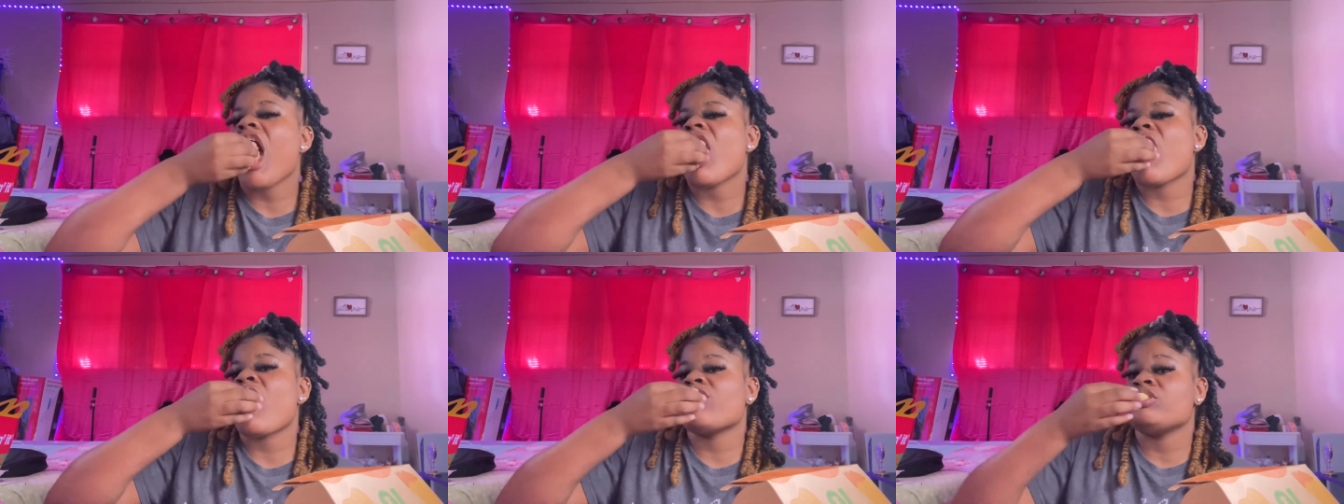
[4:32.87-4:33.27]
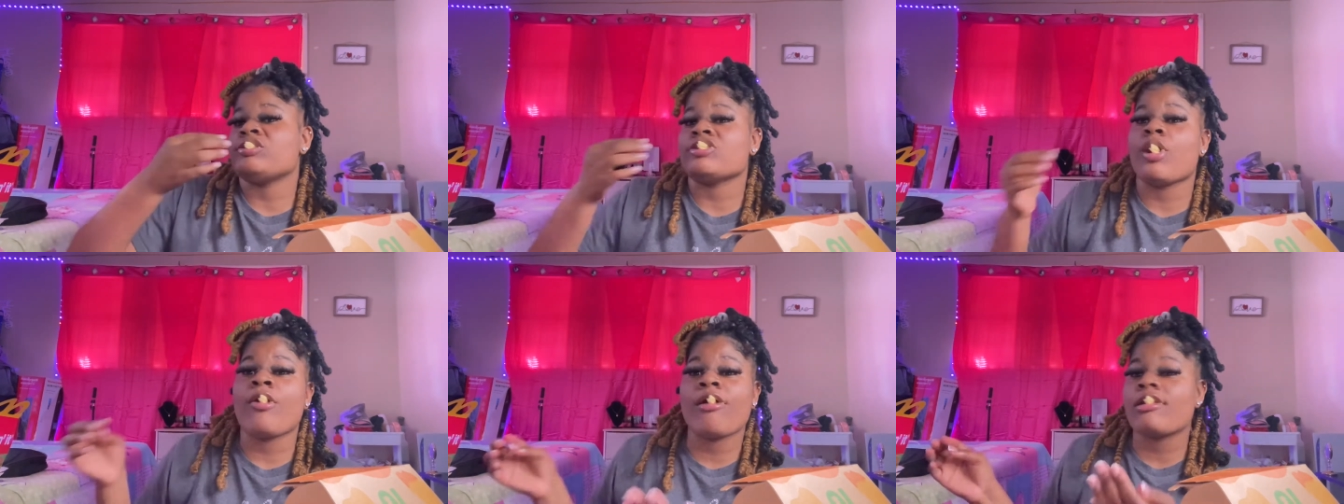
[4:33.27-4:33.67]
I'm
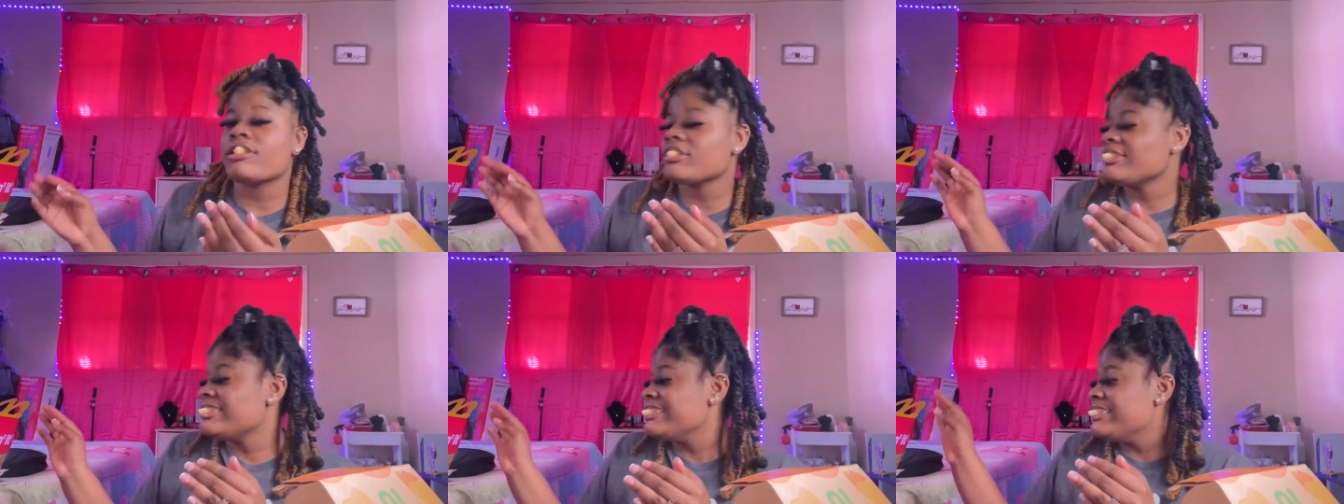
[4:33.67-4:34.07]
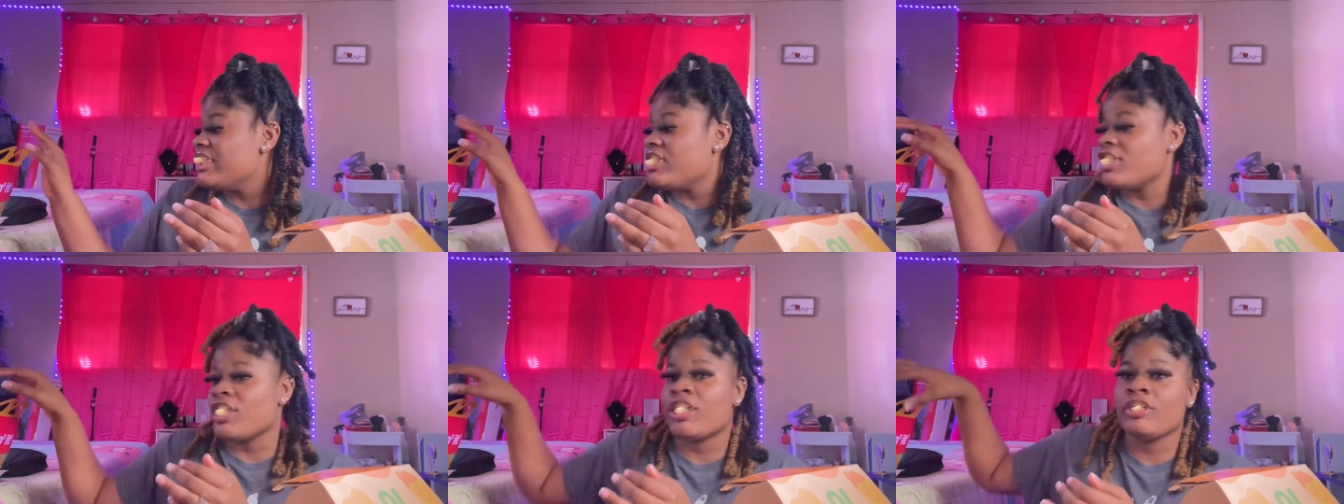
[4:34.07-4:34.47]
so hungry. I
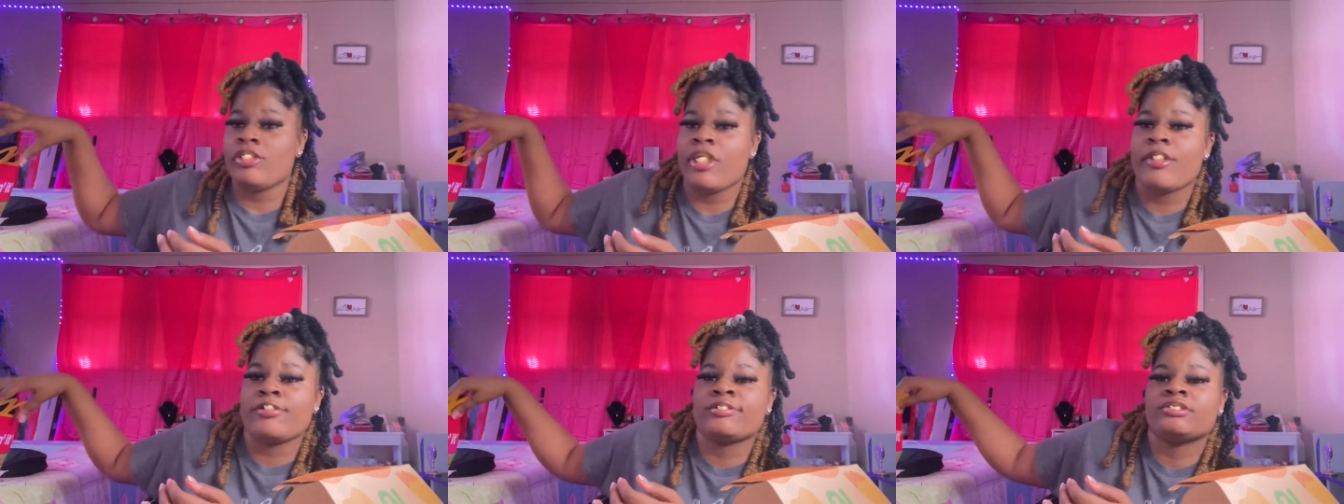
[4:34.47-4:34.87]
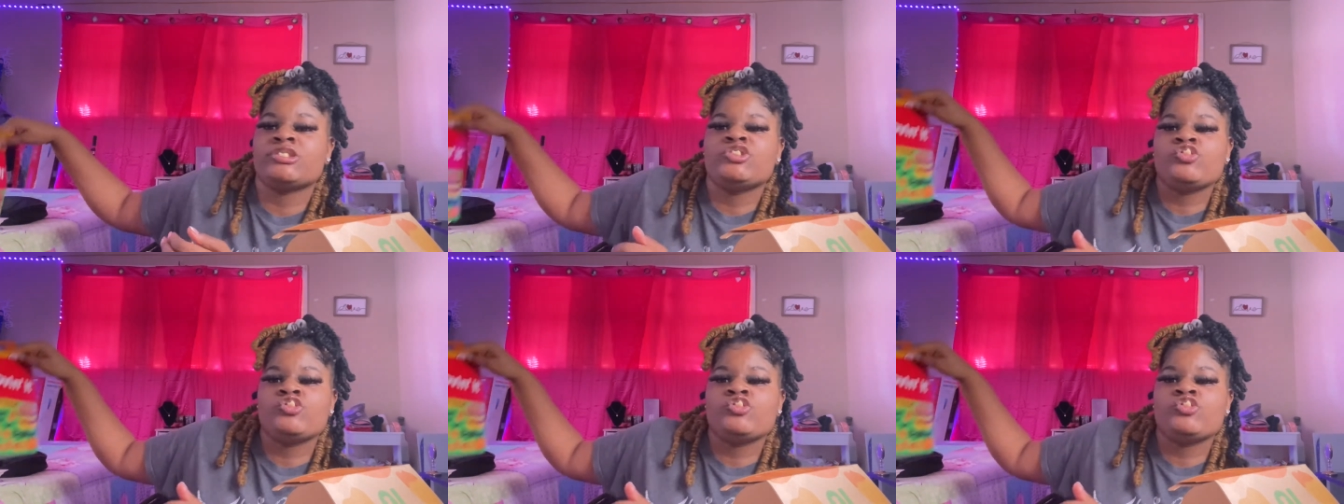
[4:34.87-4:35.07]
ate all of them.